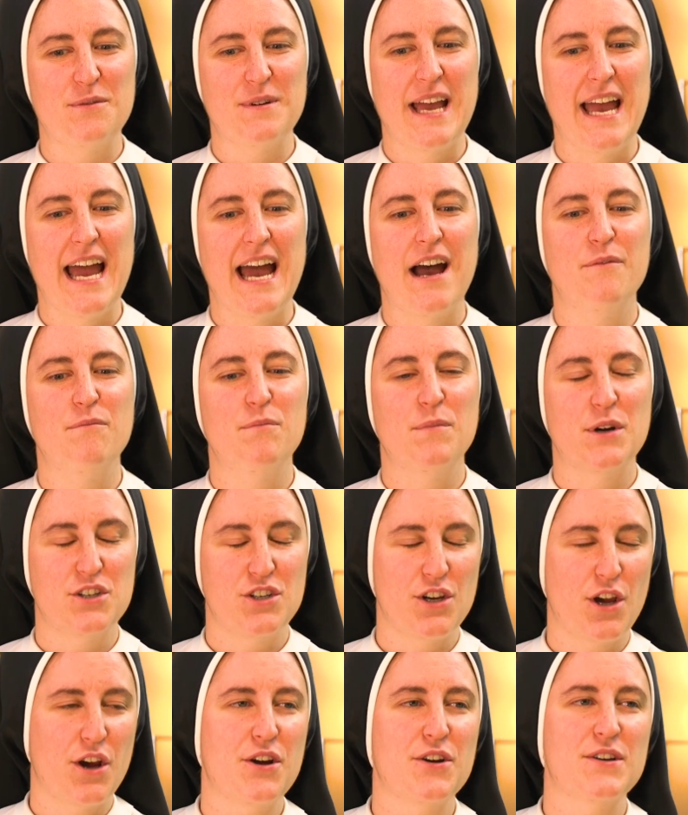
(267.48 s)
have
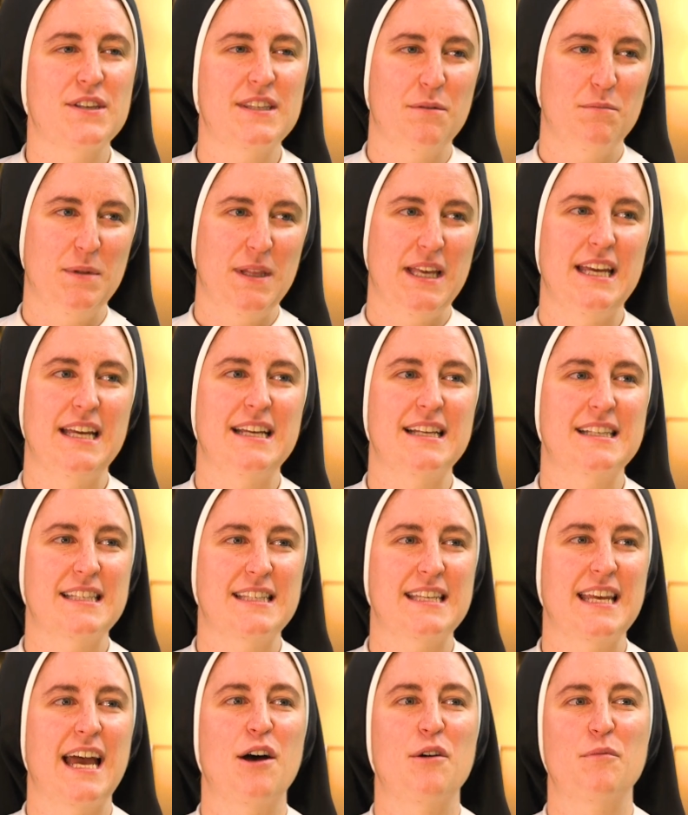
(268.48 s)
much younger
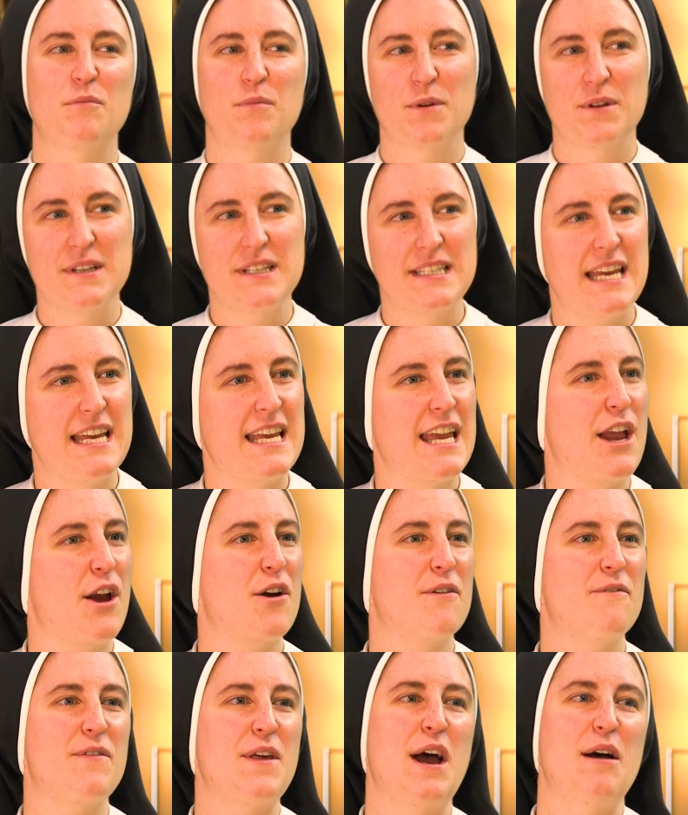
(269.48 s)
siblings to help take
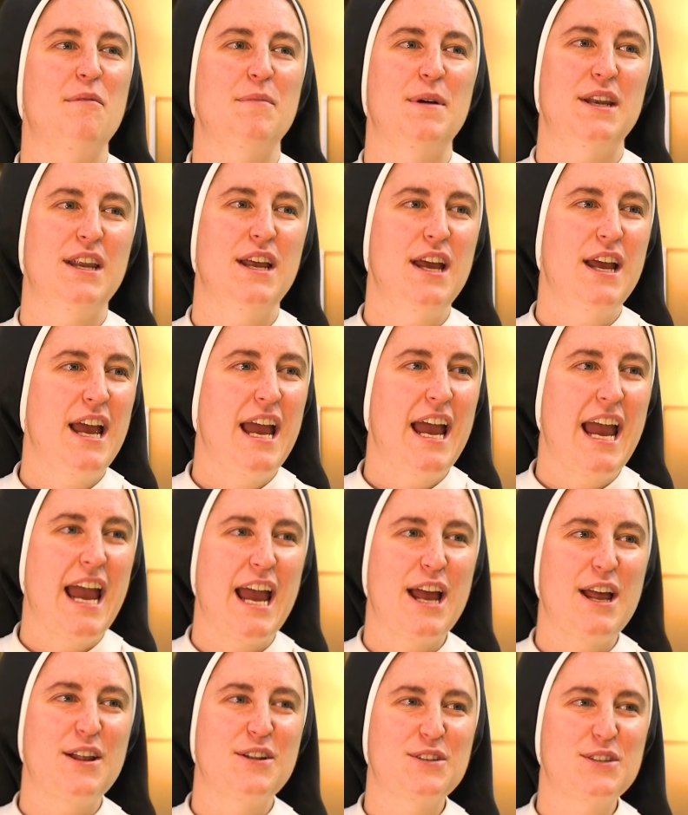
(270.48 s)
care of them,
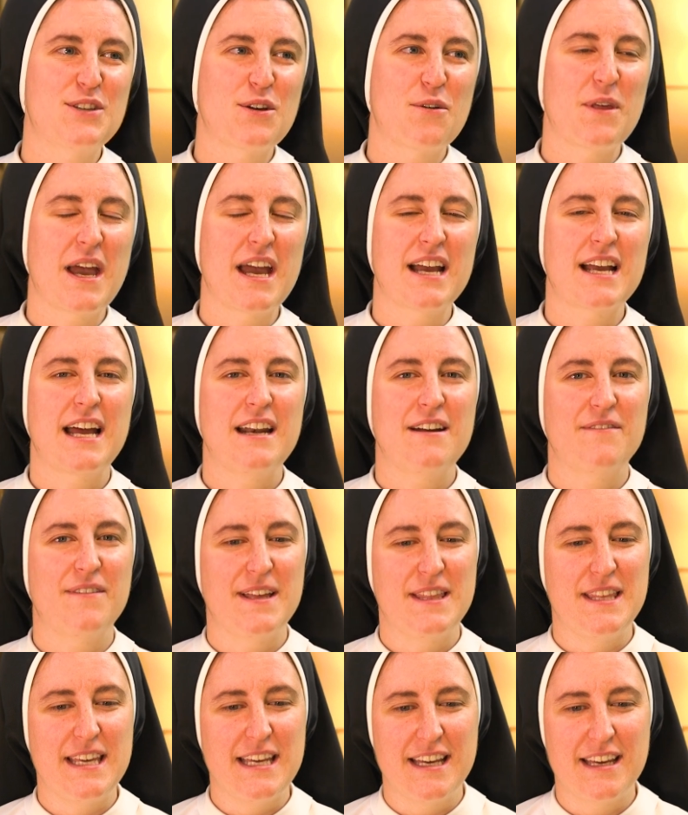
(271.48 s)
and so that kind of,
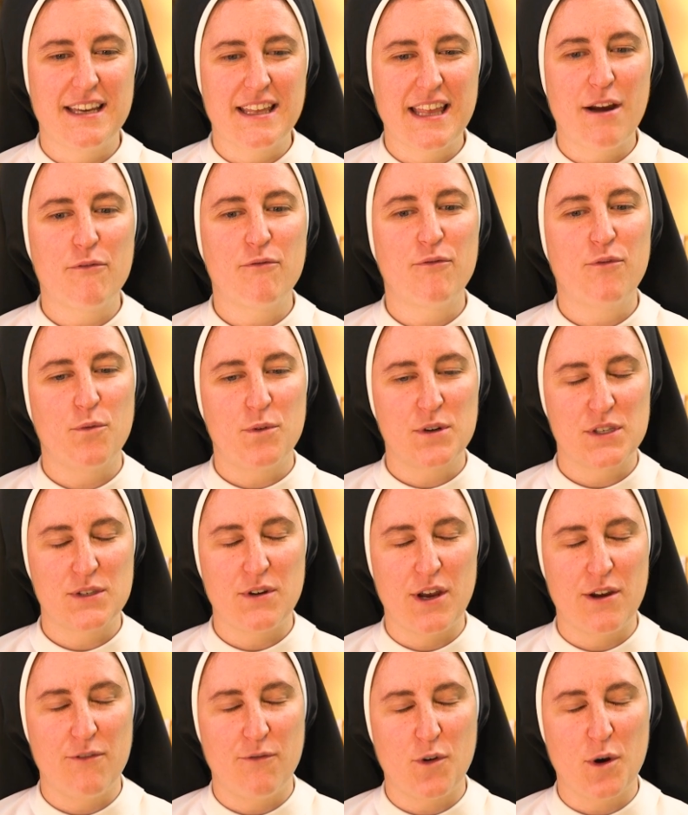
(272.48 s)
I think that was
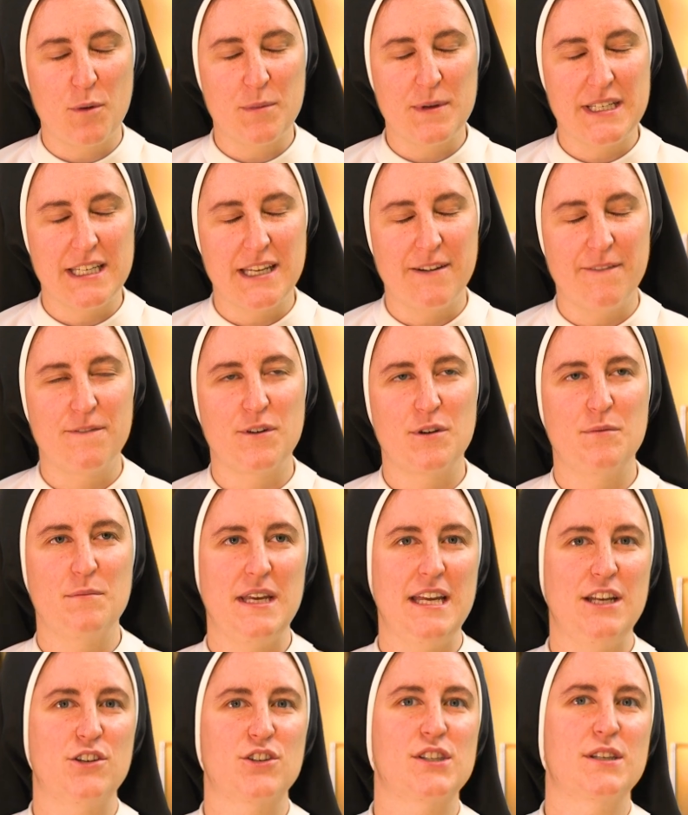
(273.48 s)
very formative for
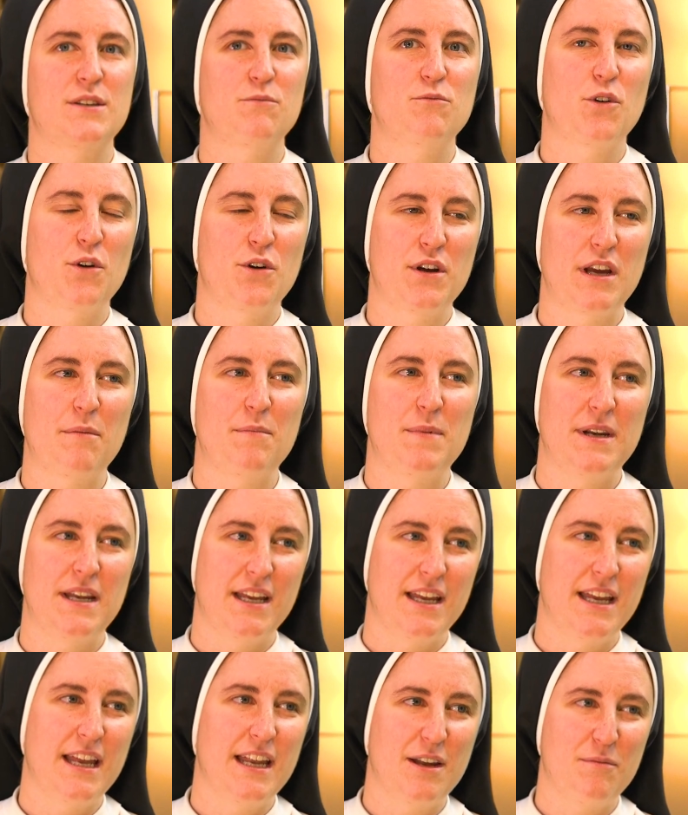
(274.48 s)
me, just growing up in
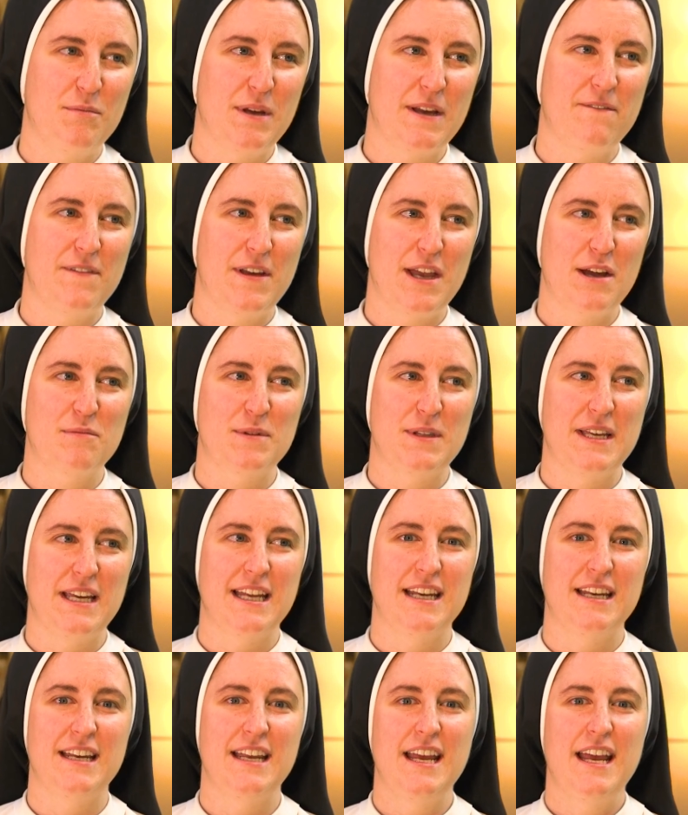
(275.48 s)
a big family,
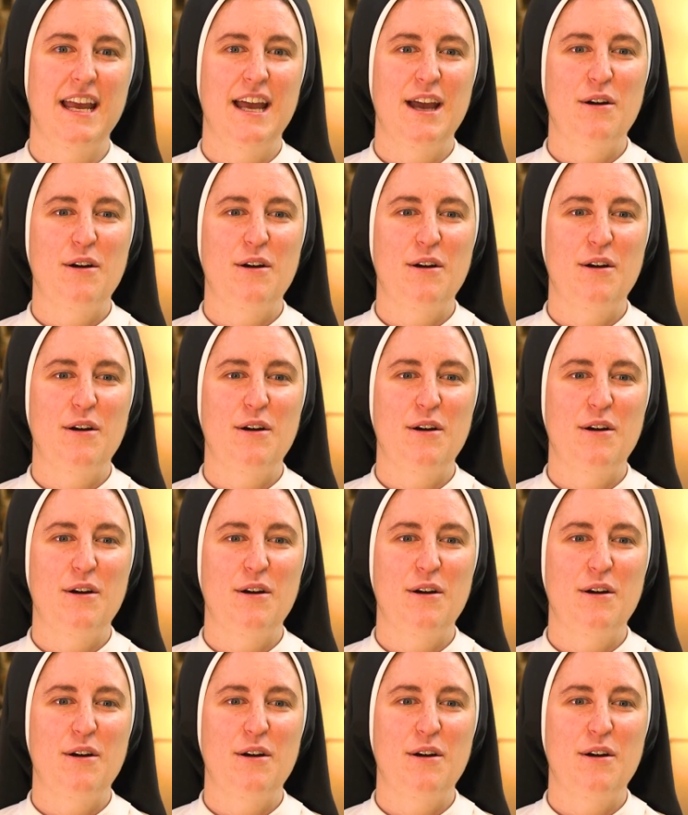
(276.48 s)
and